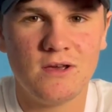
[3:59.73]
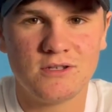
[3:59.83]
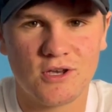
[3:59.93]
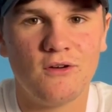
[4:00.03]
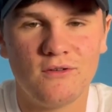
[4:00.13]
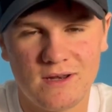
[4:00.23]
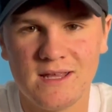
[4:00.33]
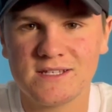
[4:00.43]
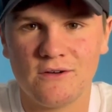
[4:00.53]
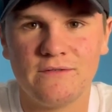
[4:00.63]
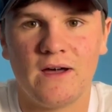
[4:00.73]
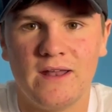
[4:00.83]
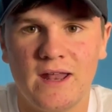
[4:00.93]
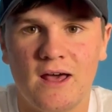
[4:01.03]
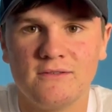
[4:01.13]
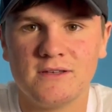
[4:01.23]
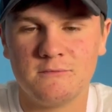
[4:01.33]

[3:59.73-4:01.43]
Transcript: So let's go find that out.